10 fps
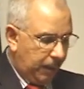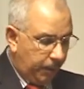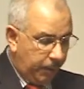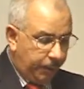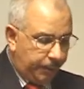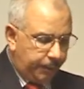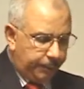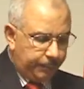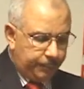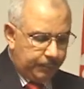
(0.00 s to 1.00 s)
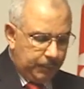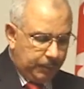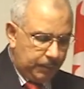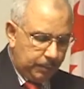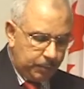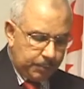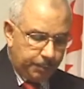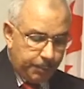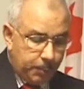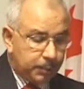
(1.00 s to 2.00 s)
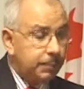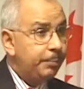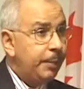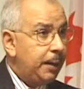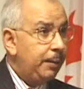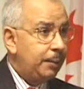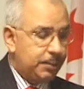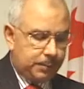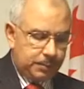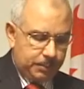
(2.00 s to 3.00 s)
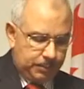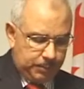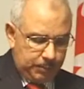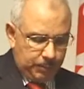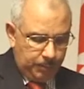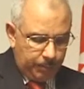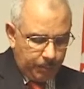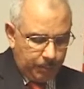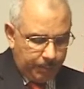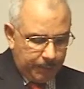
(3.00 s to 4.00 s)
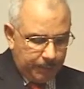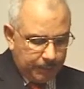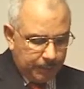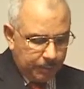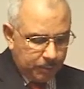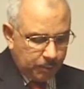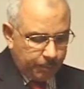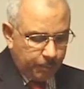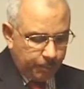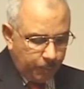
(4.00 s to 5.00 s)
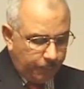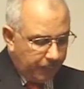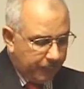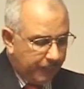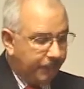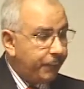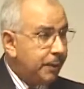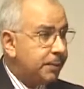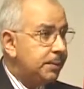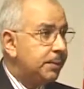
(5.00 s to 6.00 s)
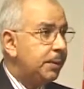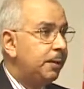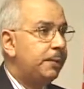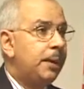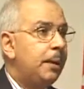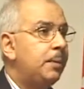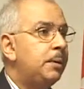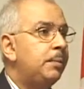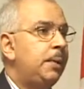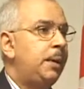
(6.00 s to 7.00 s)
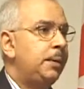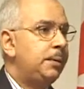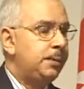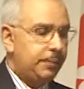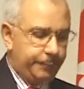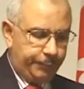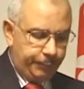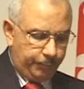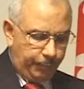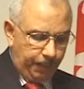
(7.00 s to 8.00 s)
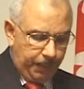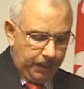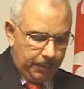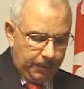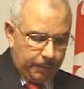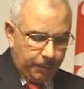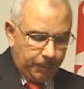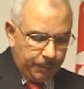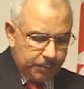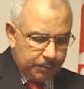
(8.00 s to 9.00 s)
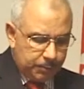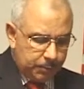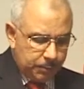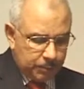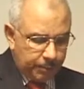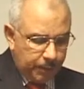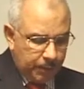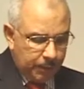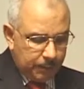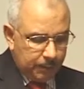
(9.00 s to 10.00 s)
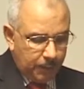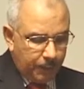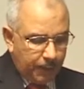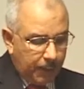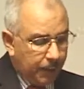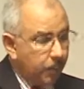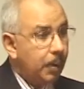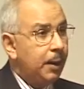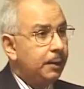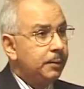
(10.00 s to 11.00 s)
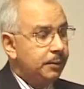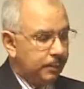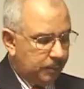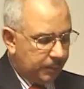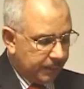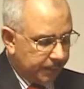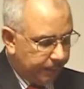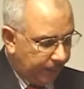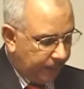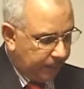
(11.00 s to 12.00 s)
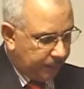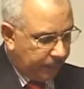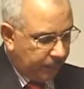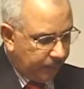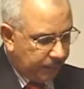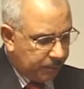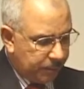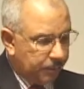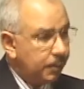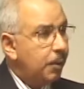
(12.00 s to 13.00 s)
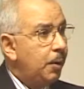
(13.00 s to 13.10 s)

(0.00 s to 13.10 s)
However, the most important benefits will be in terms of improving the efficiency of the capital markets. The provision to the market of high-quality, transparent information